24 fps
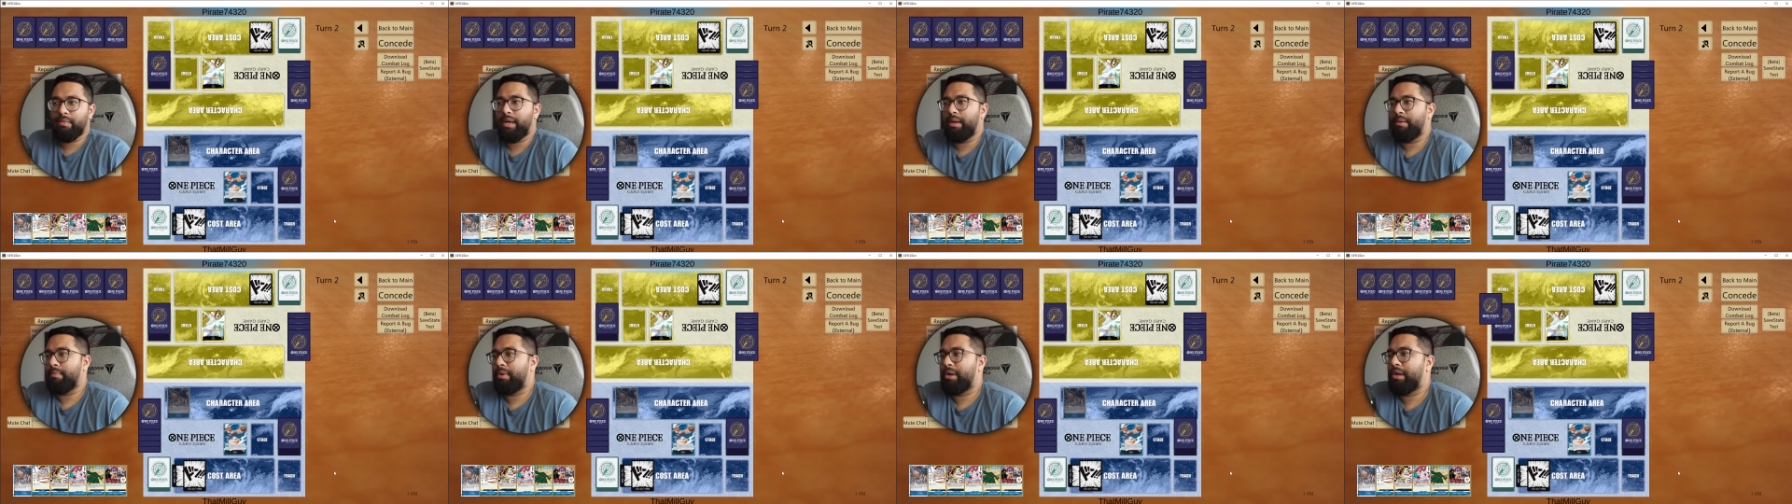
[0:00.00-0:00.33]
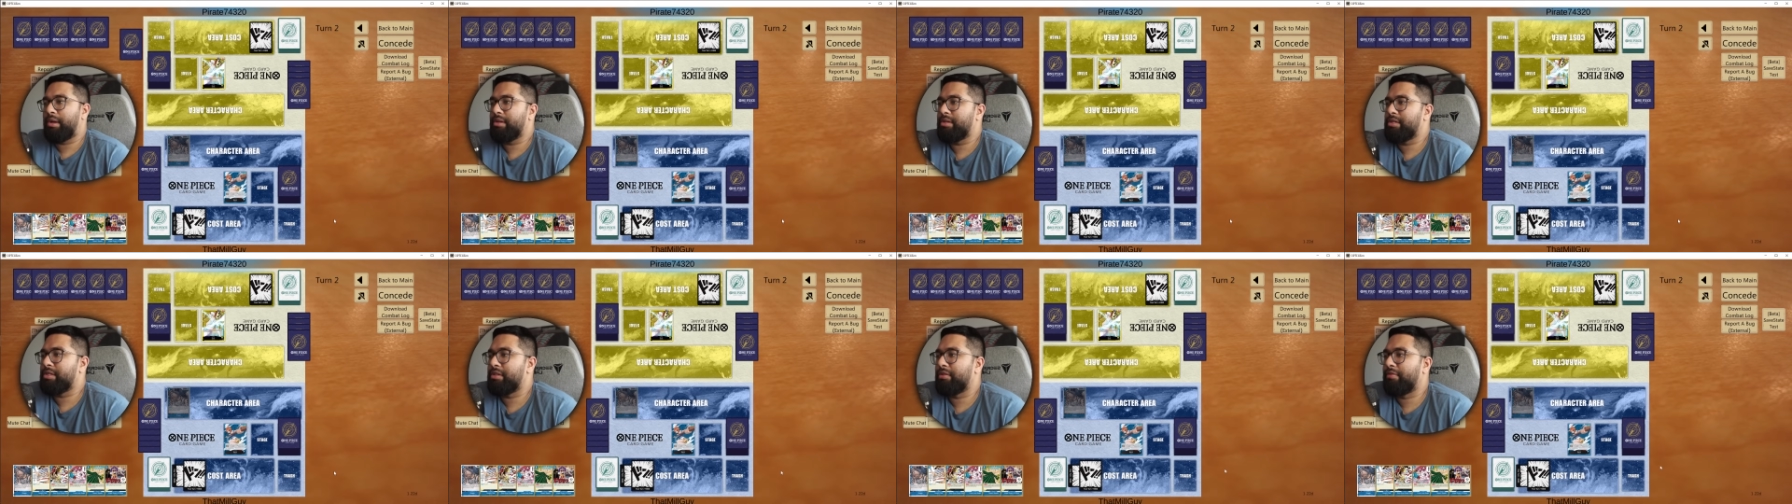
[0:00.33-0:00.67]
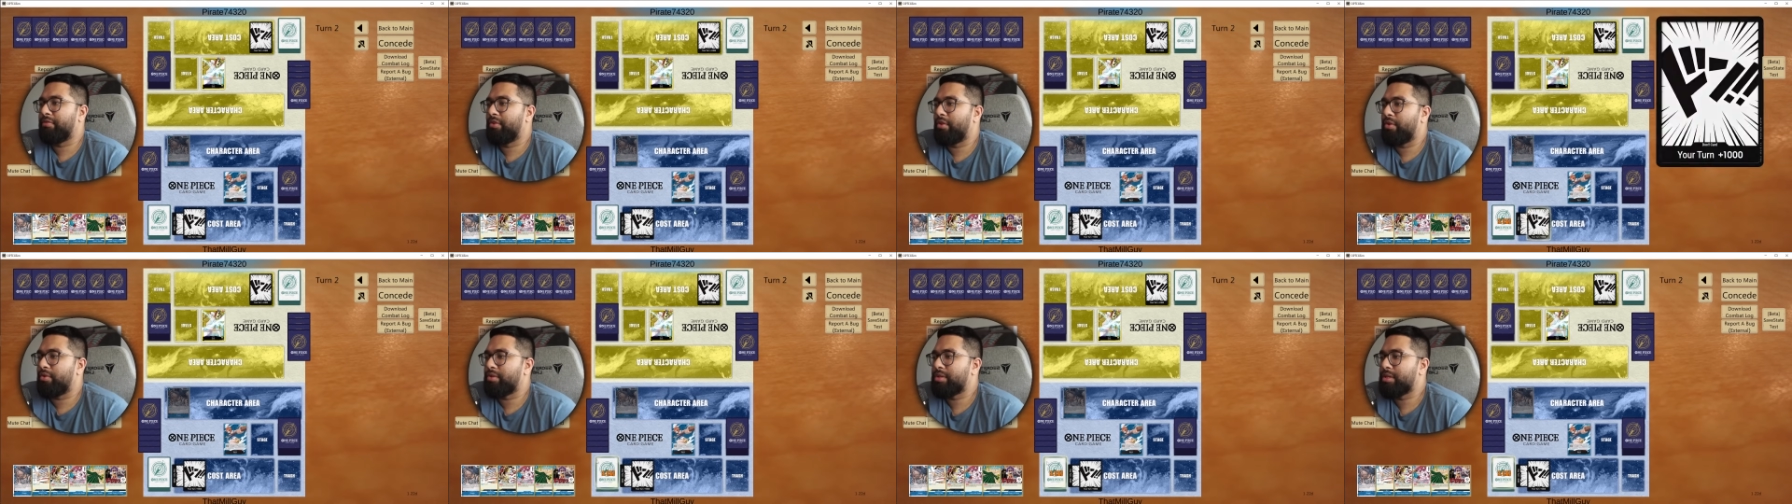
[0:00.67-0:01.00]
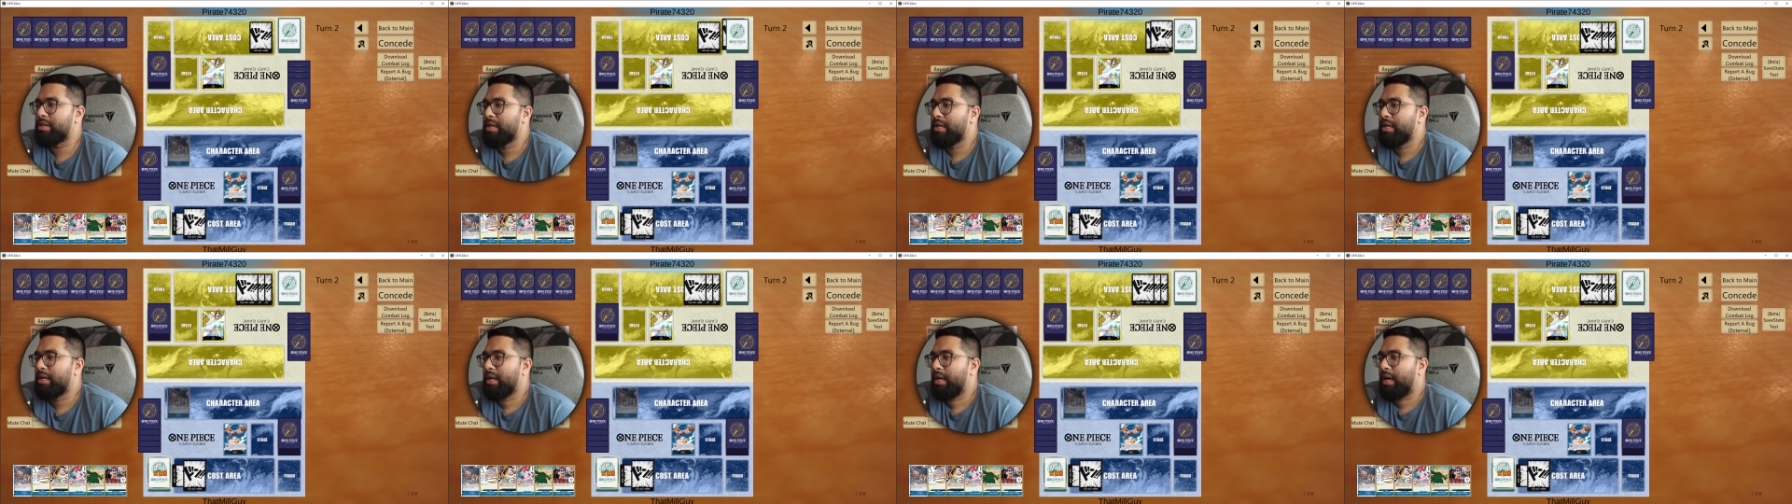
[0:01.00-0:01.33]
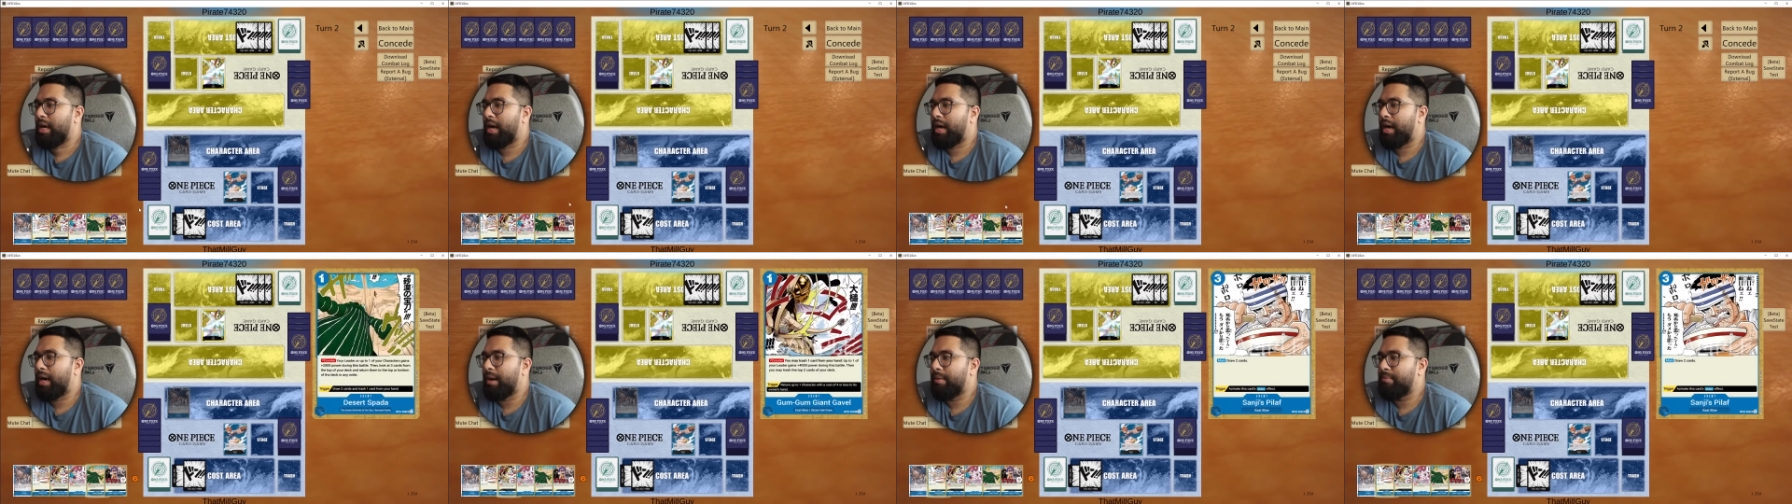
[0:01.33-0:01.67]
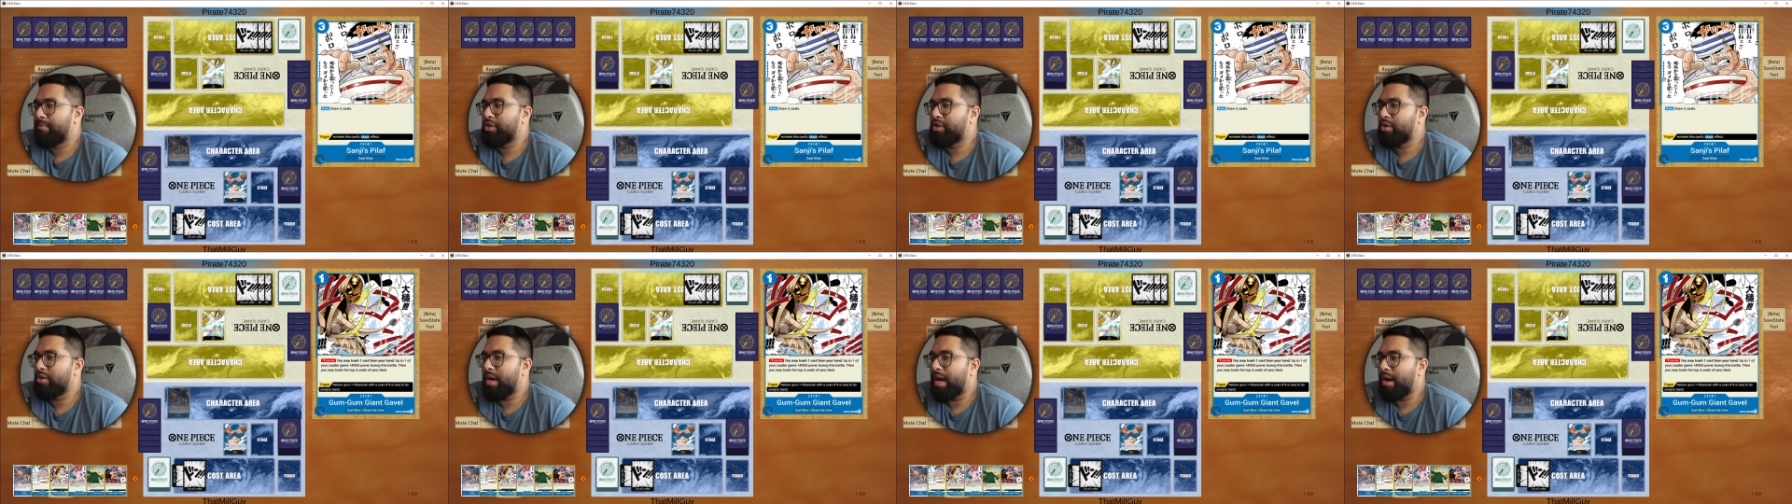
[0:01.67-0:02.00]
My apologies, folks. Um,
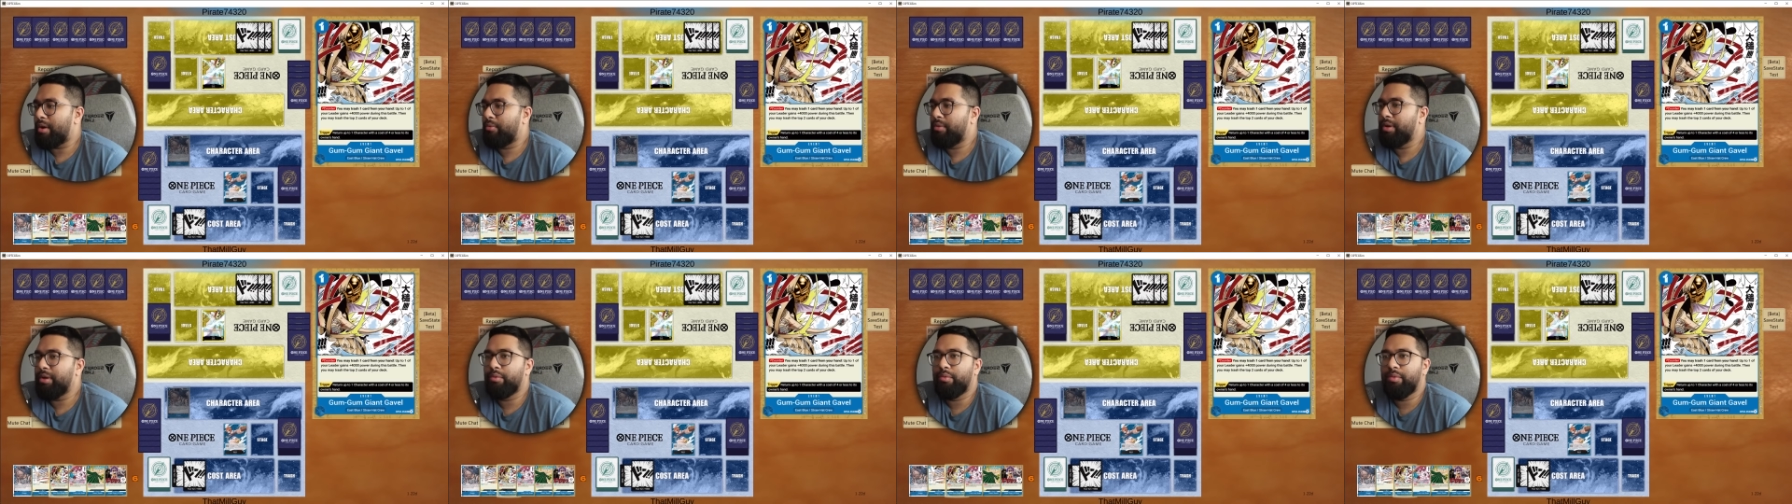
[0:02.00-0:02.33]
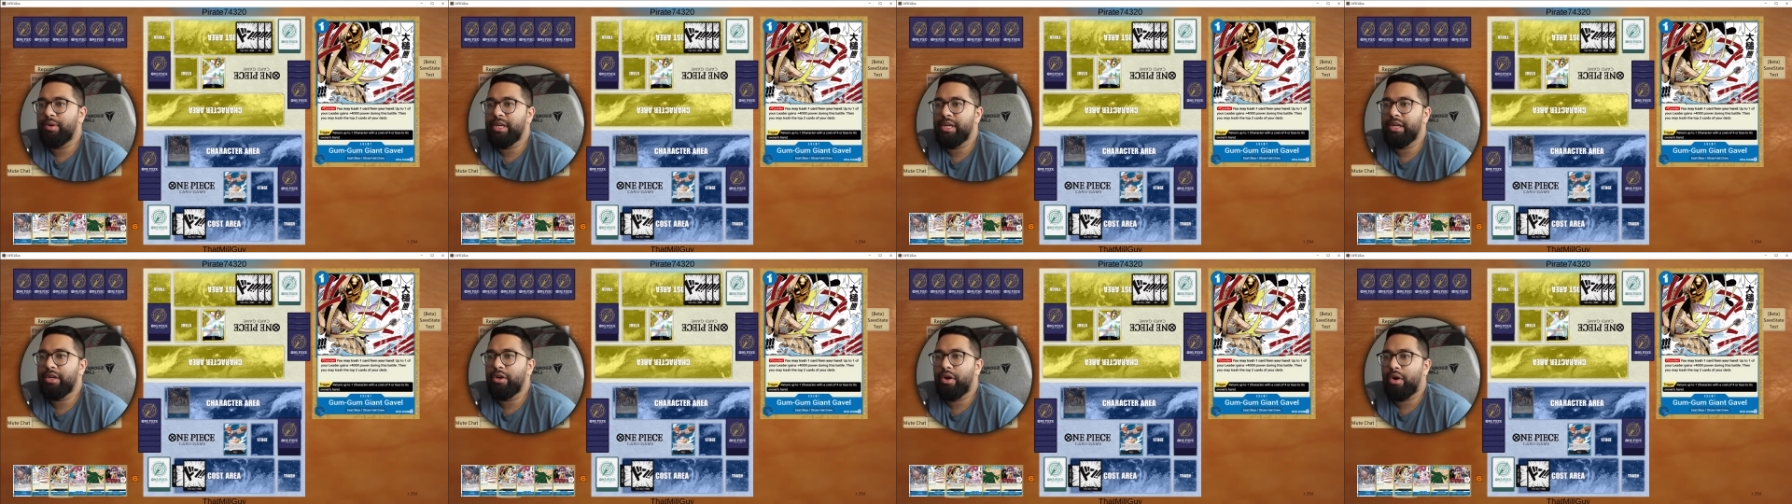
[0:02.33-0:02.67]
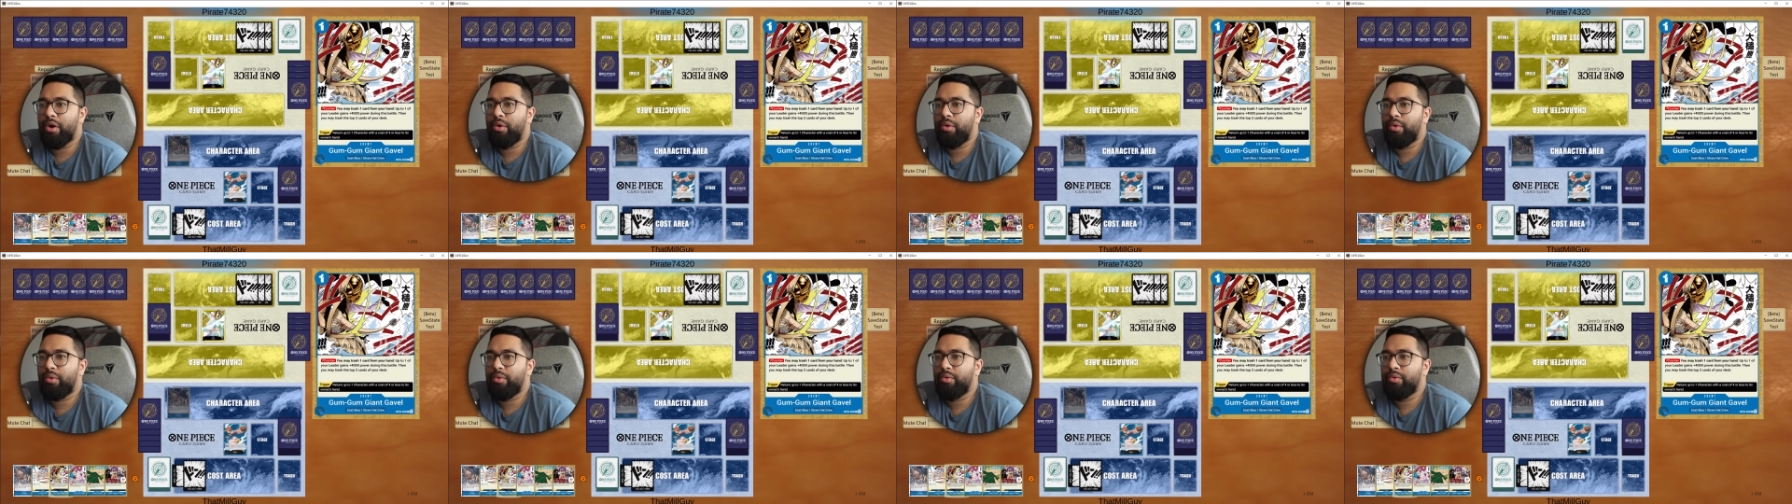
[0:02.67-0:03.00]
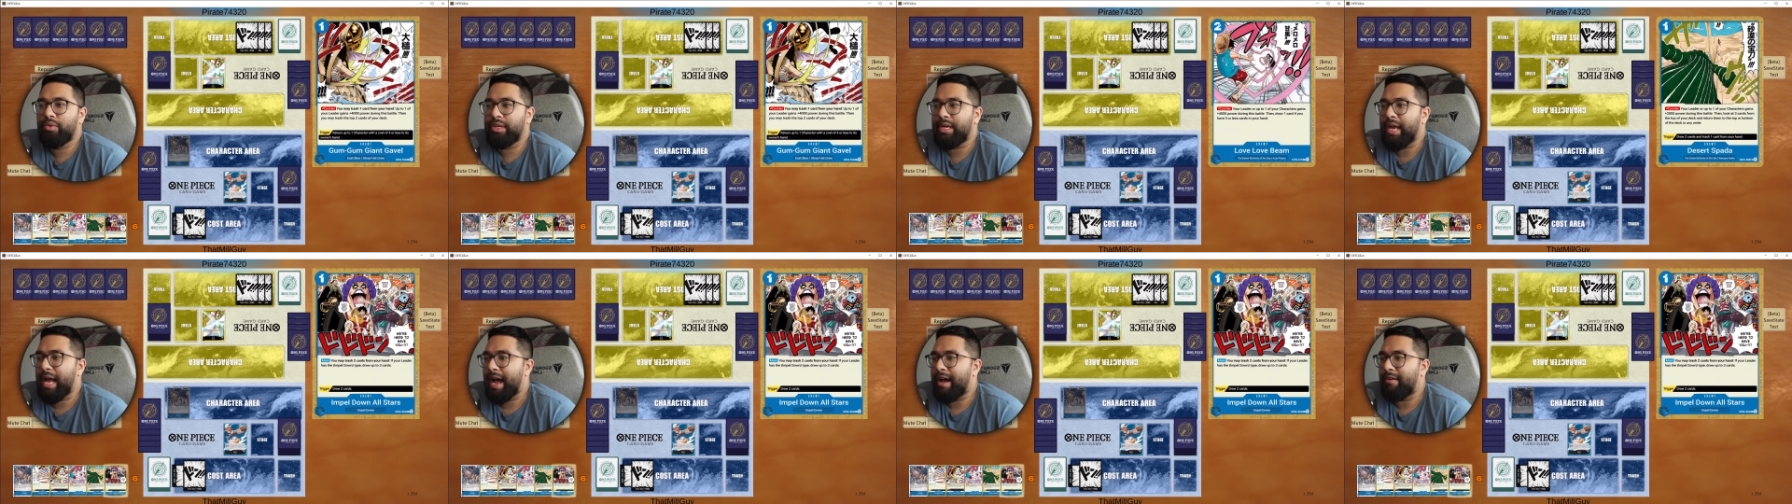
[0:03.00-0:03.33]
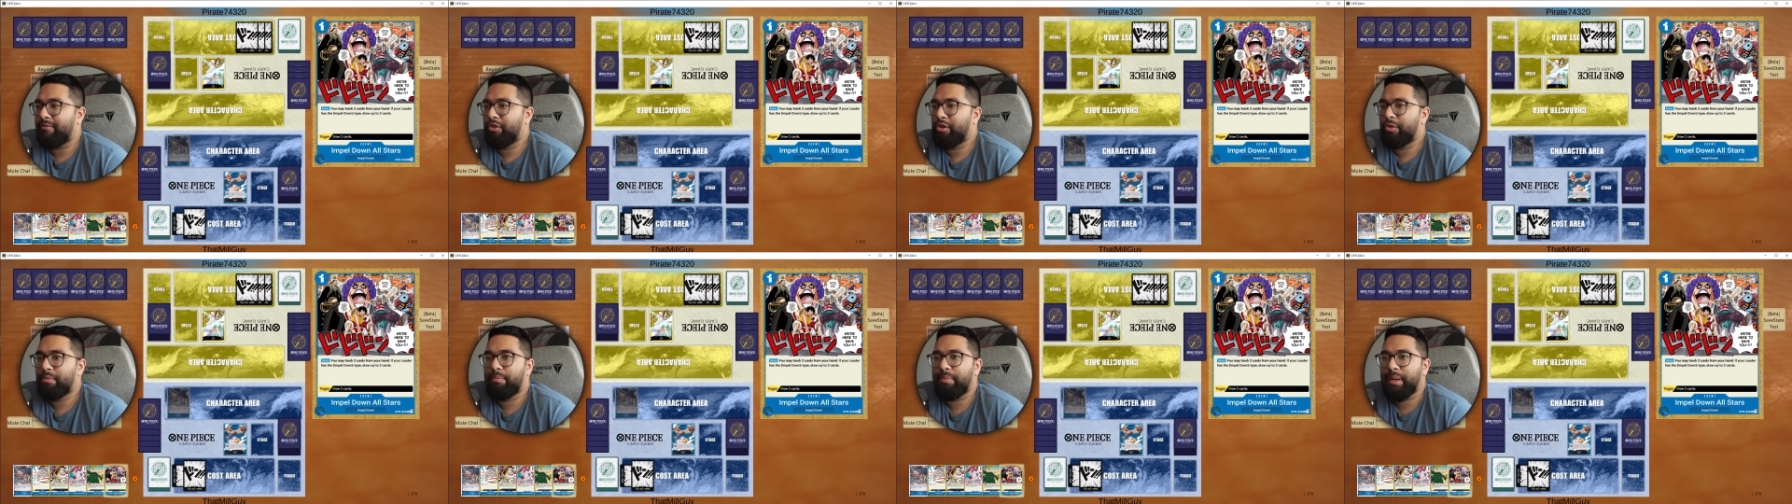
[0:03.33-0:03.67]
so now we, we can go Gavel,